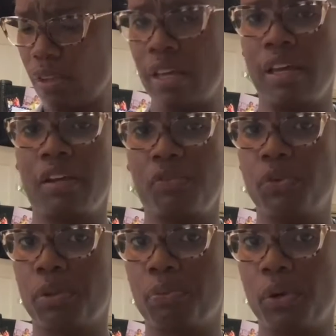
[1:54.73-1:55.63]
and
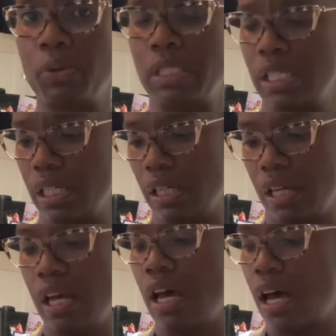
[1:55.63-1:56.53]
for the protein.
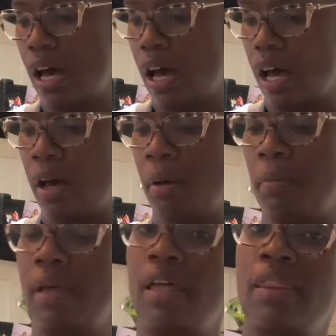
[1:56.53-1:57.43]

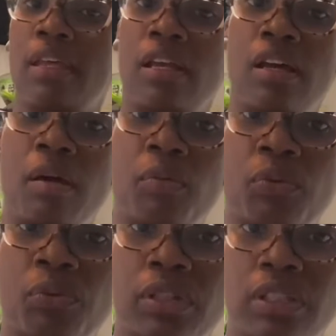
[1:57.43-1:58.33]
And then I'm
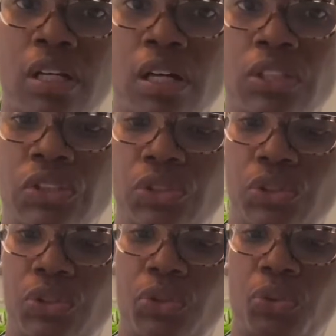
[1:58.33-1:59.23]
going to also
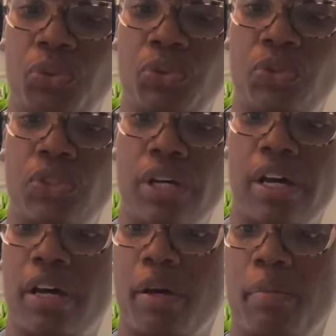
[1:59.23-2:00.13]
use
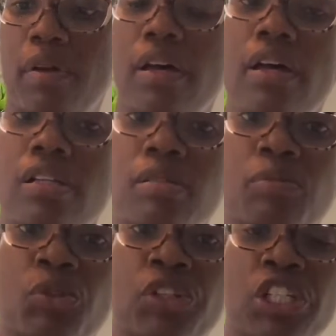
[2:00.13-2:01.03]
some
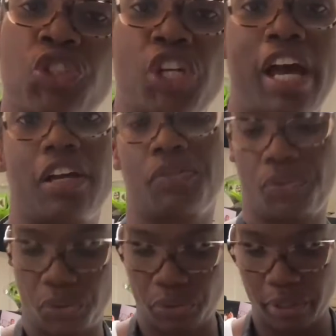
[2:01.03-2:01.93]
green
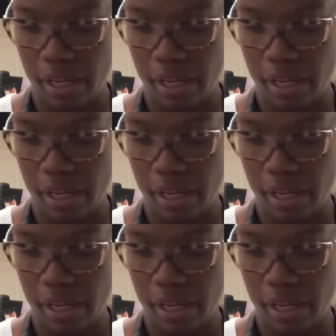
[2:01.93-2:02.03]
jackfruit.